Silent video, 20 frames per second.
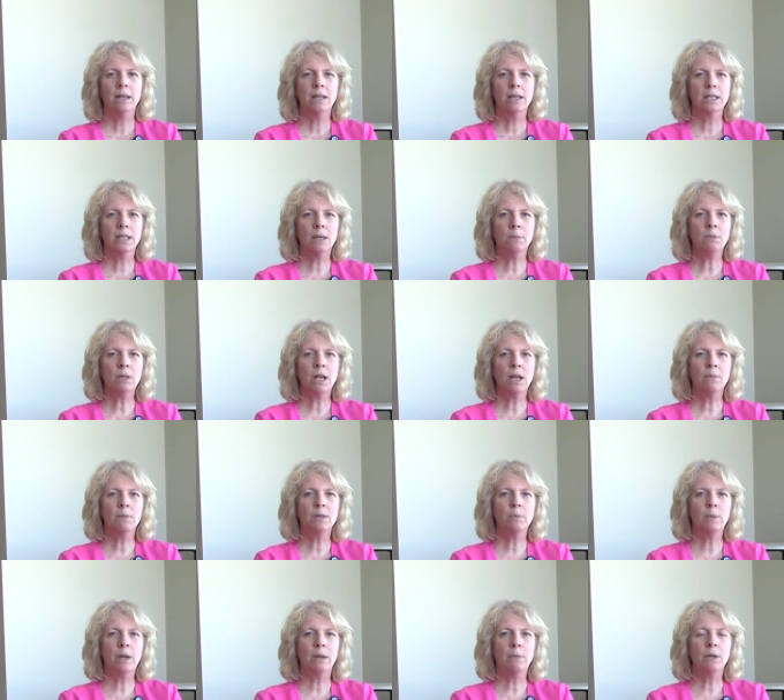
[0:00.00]

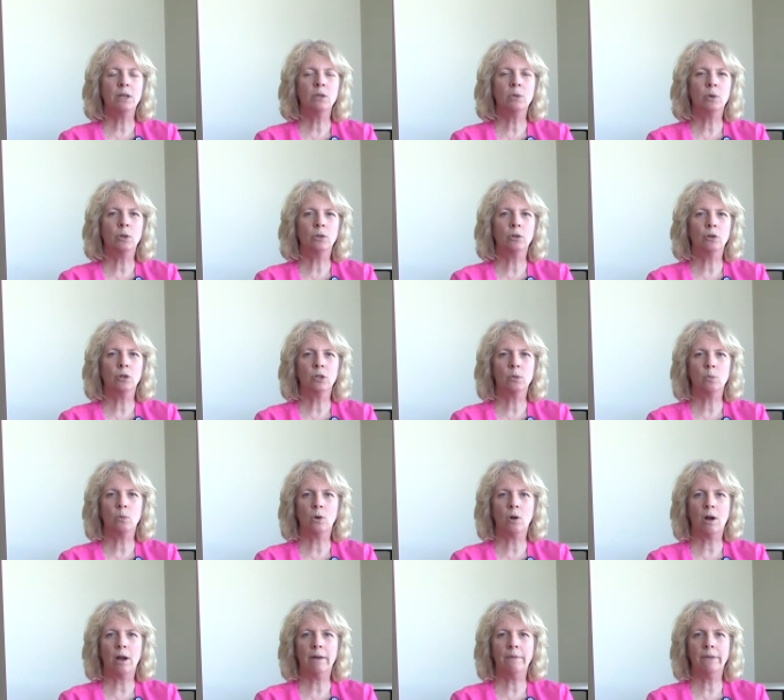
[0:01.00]
Sometimes babies will nurse
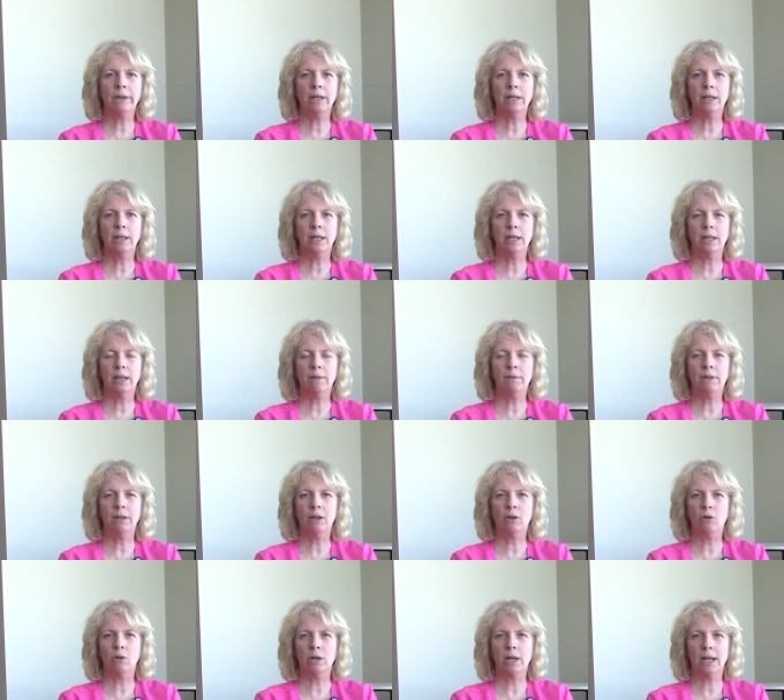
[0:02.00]
more often in the
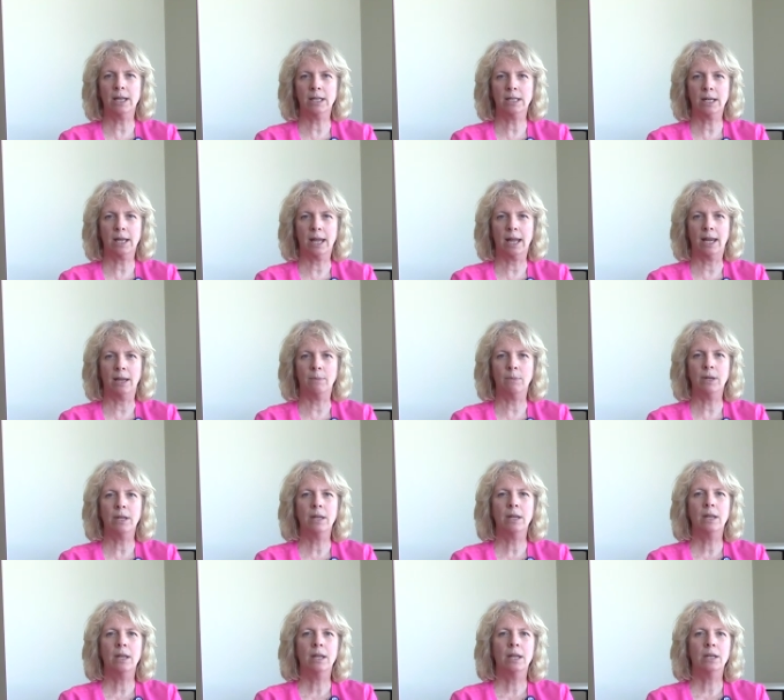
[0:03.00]
evening or nighttime,
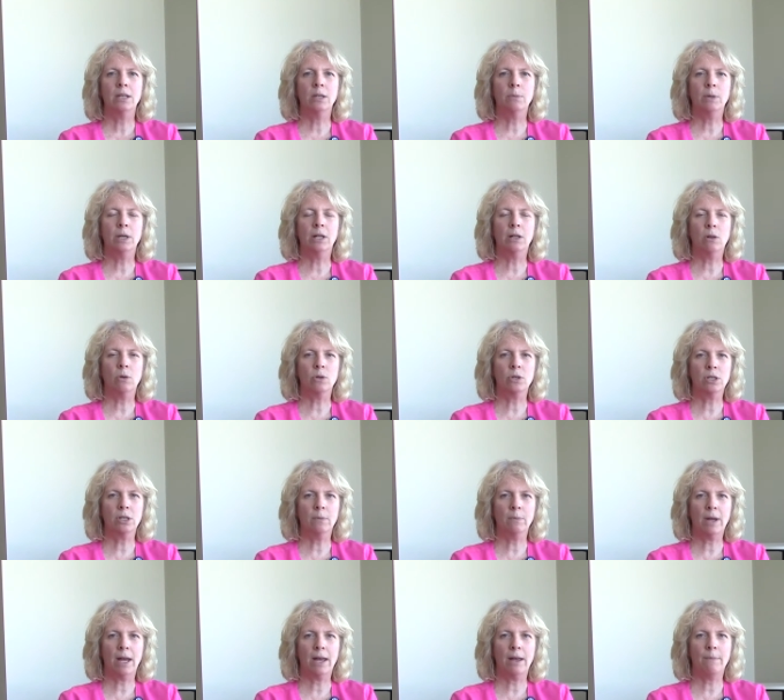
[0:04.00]
to be close to
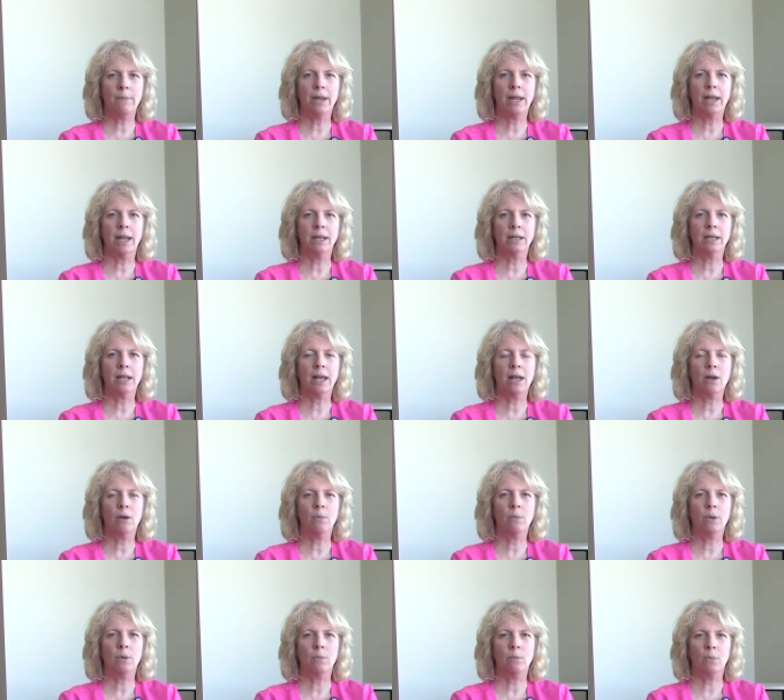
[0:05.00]
mom, and to help
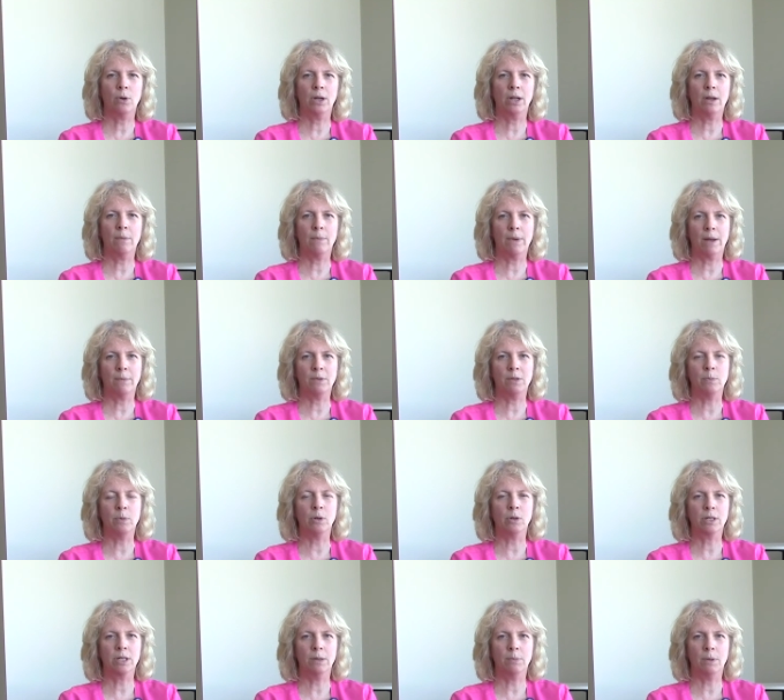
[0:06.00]
bring up mom's
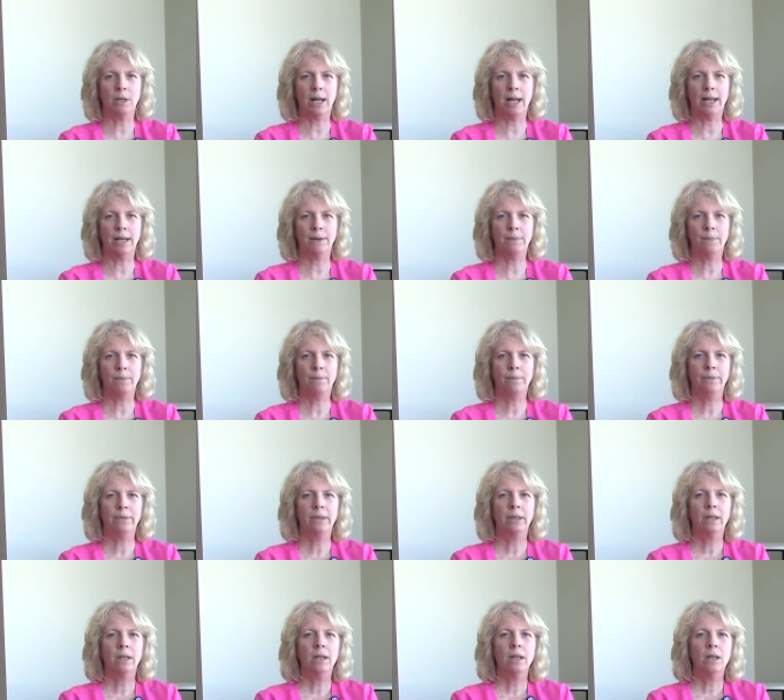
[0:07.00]
milk supply.
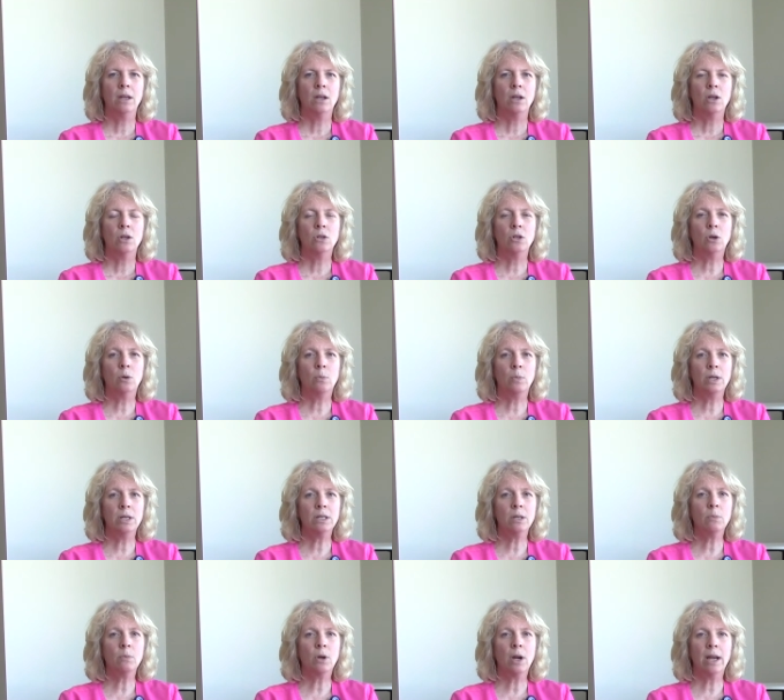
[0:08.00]
Don't be
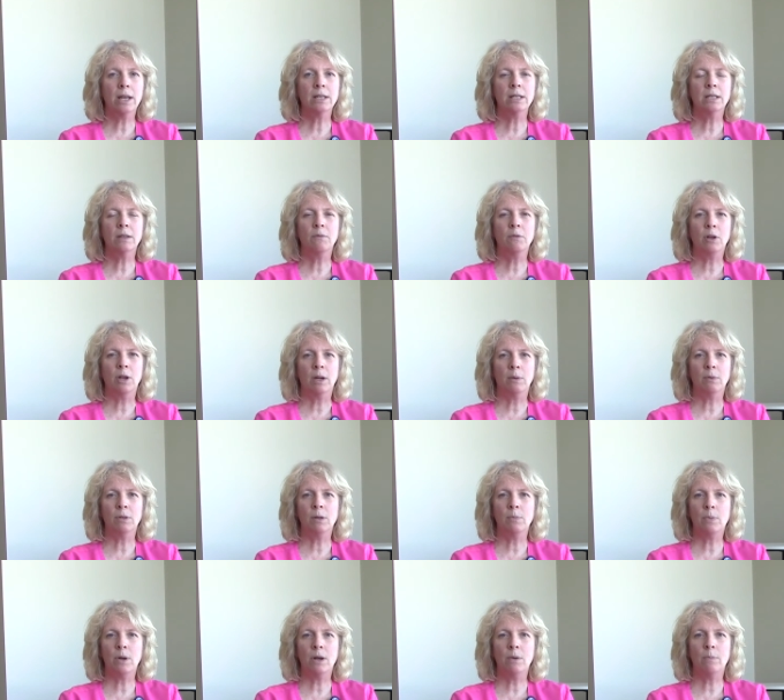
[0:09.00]
surprised if you're able
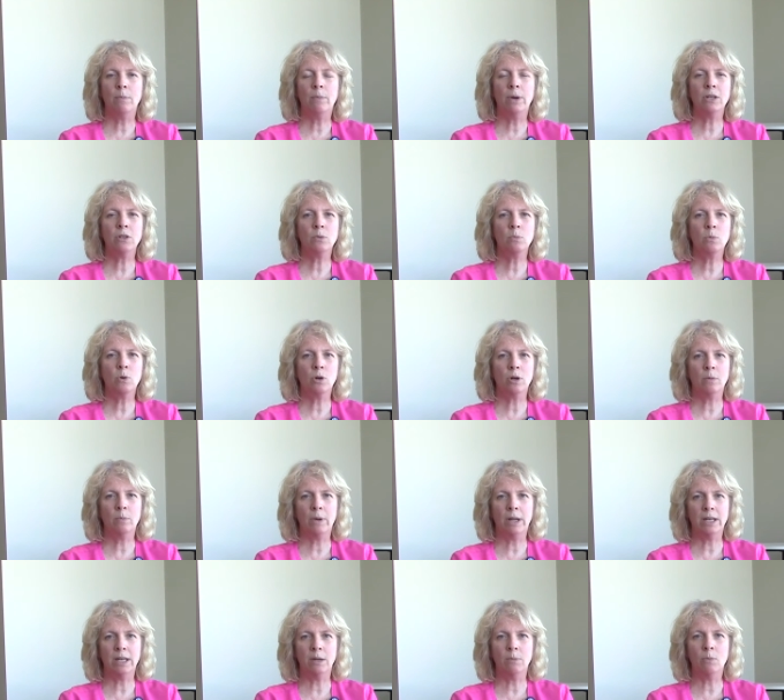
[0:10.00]
to pump much more on
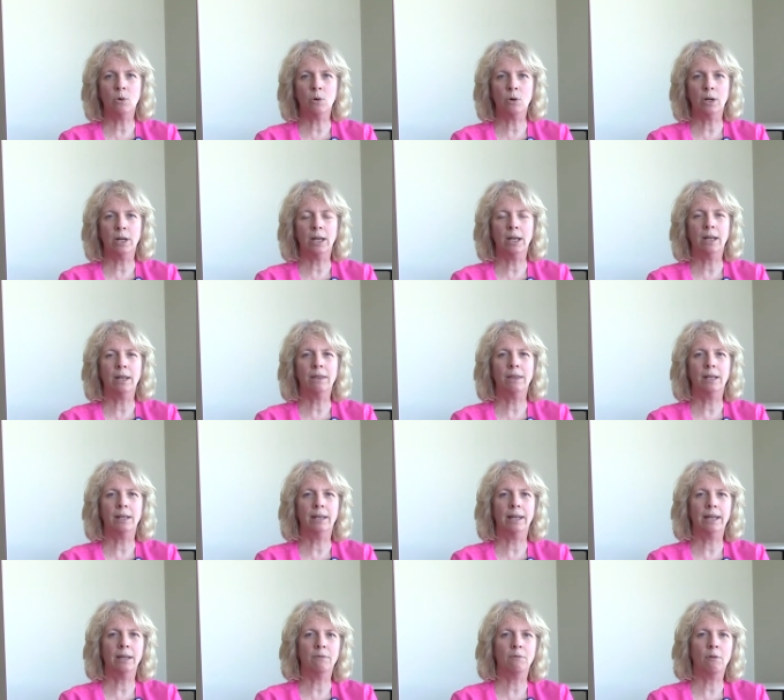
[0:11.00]
Monday morning than
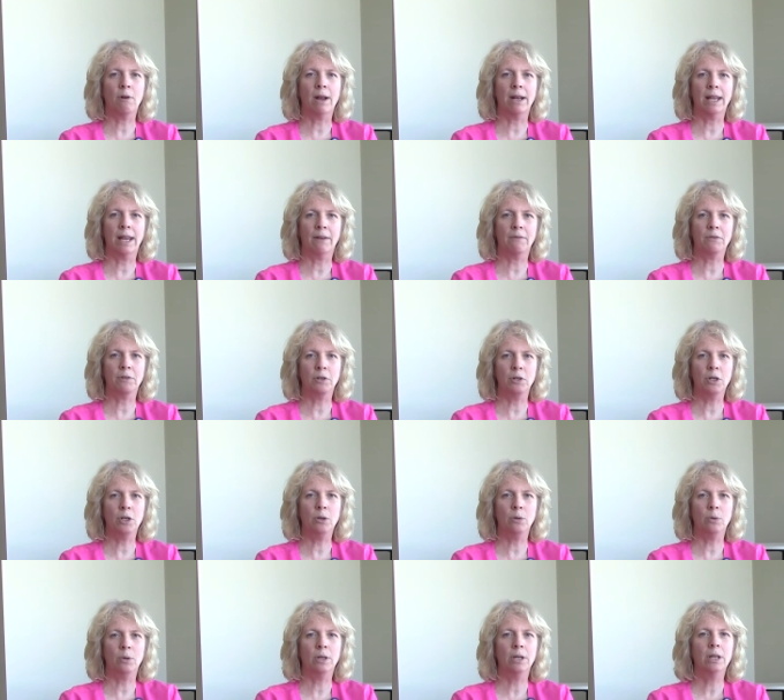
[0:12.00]
late Friday
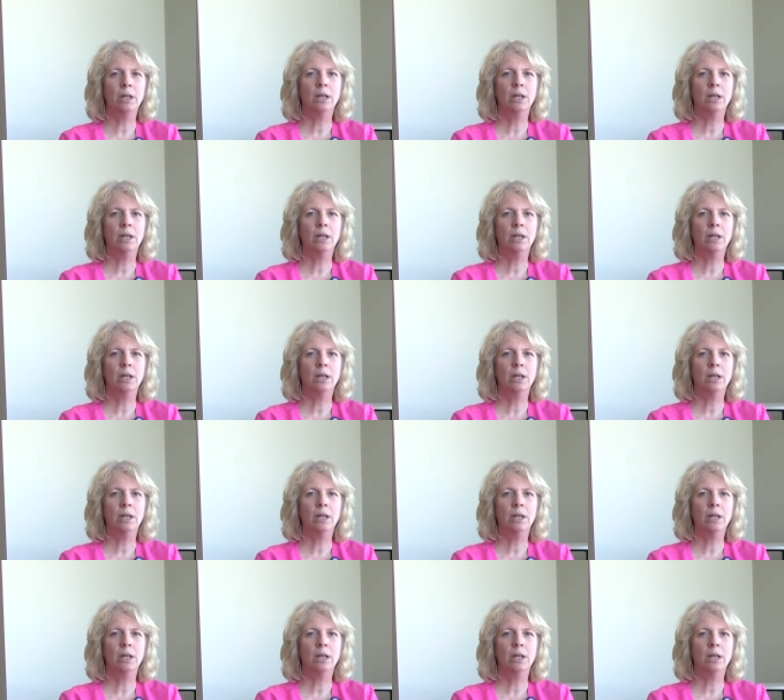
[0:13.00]
afternoon.